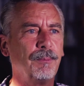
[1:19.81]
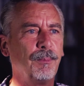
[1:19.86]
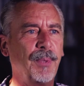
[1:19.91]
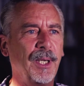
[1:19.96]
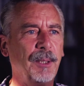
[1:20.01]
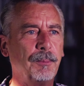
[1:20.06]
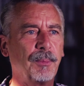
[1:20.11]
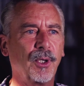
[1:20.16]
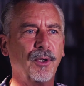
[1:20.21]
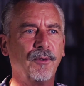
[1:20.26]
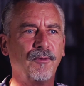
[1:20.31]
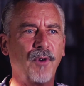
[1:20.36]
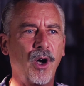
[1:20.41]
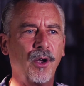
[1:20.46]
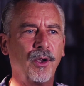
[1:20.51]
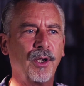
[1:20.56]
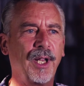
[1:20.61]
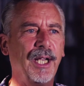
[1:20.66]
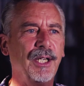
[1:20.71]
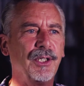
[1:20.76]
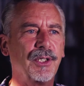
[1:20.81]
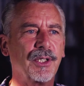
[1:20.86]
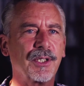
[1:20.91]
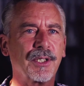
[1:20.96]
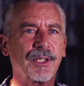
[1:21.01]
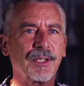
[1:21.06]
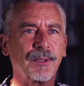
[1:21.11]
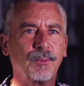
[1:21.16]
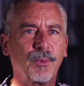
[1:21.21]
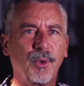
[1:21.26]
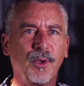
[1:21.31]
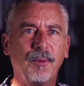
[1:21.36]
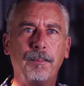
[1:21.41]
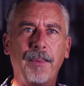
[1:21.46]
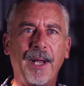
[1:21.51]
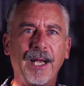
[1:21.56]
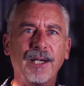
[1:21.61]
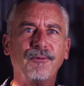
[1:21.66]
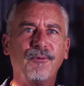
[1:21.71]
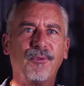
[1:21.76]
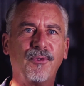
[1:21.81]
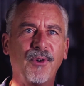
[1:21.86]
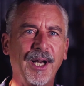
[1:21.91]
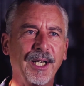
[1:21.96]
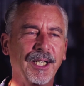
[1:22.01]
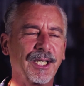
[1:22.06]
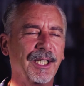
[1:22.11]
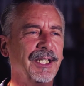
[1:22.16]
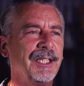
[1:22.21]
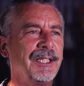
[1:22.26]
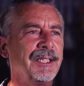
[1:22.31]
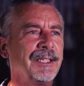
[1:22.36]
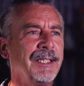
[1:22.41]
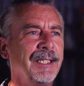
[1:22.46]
people of all ages. We're pet friendly